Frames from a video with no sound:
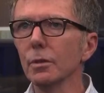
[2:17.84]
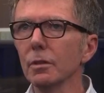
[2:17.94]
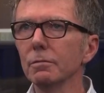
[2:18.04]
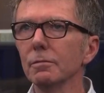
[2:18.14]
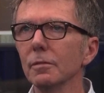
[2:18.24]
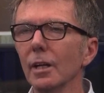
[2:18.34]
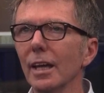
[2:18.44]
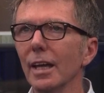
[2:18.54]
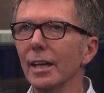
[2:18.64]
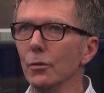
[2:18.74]
have
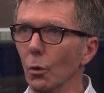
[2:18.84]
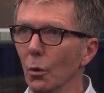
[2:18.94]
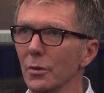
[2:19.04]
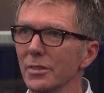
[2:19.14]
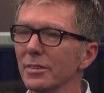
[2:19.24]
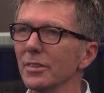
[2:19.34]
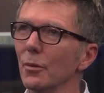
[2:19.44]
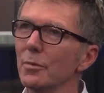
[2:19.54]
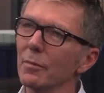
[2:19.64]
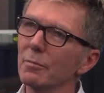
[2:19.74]
ignored,
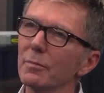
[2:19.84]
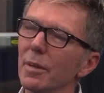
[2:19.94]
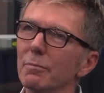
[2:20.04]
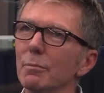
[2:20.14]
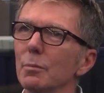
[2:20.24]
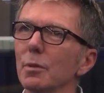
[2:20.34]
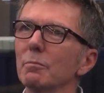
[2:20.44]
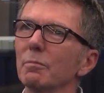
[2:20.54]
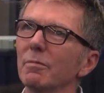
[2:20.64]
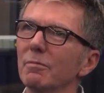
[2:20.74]
that people
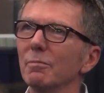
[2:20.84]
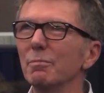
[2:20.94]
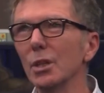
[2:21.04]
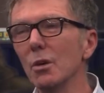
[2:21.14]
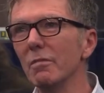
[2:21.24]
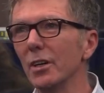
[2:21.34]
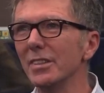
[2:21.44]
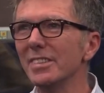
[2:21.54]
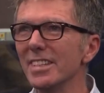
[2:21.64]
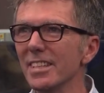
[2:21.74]
have become very
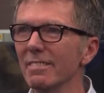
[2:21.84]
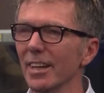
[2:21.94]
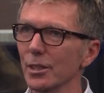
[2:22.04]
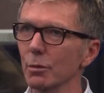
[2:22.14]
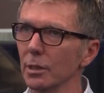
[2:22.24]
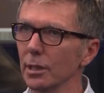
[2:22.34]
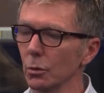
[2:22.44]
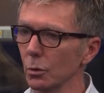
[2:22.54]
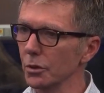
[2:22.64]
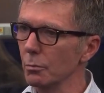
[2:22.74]
disaffected with
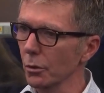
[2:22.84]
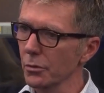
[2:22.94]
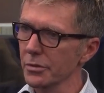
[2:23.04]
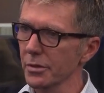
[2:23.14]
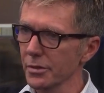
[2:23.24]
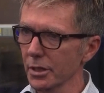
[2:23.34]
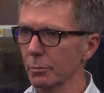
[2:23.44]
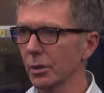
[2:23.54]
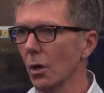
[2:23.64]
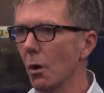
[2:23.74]
local democracy, so they
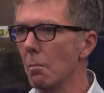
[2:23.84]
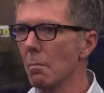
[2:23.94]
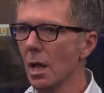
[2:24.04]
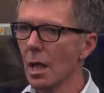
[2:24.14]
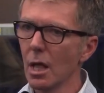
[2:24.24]
become,